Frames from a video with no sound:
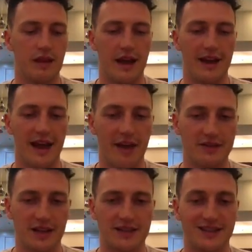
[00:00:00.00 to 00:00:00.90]

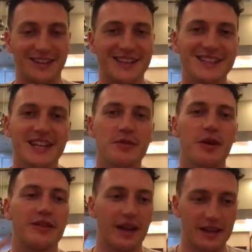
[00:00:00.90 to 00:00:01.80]
advertised under this
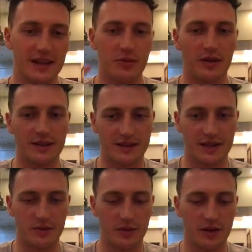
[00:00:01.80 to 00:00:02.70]
keyword, that keyword, this
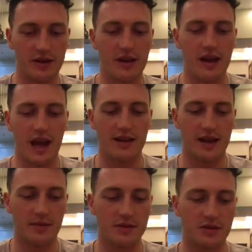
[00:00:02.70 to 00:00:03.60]
keyword, and
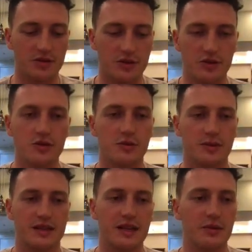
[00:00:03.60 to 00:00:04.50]
Amazon choose
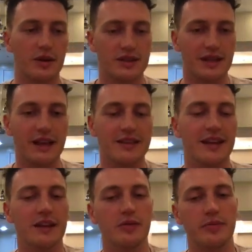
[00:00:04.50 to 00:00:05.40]
which keywords they
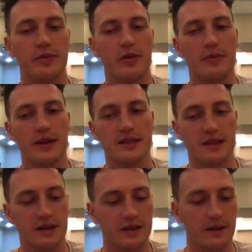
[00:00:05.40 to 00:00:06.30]
think it'll perform best
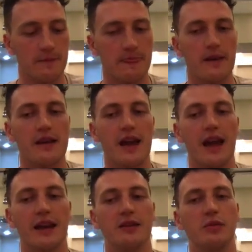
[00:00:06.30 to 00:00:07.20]
under.
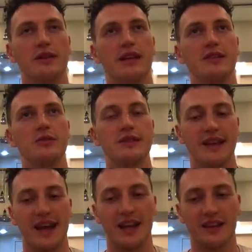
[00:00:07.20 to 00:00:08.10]
And what they do is
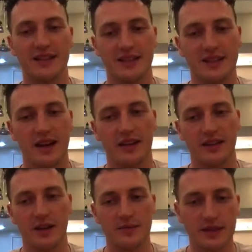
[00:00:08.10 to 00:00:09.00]
they analyze the data that
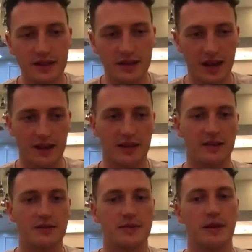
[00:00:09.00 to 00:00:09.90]
comes in and
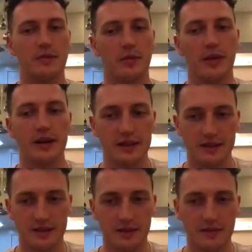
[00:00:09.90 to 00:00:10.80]
then spend more money.
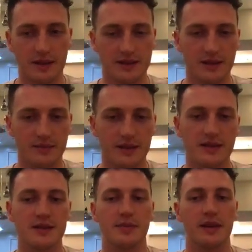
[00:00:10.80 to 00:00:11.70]
In some
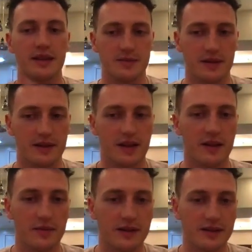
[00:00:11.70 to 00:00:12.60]
places, spend less money in
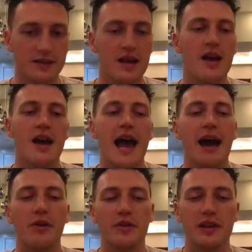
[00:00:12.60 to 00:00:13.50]
other places.
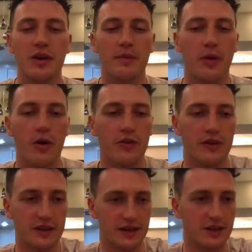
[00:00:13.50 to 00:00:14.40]
However, they're not
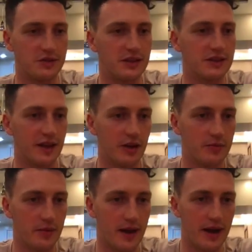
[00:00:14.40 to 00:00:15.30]
perfect and you need to help
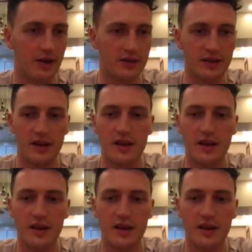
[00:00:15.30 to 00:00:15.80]
them out.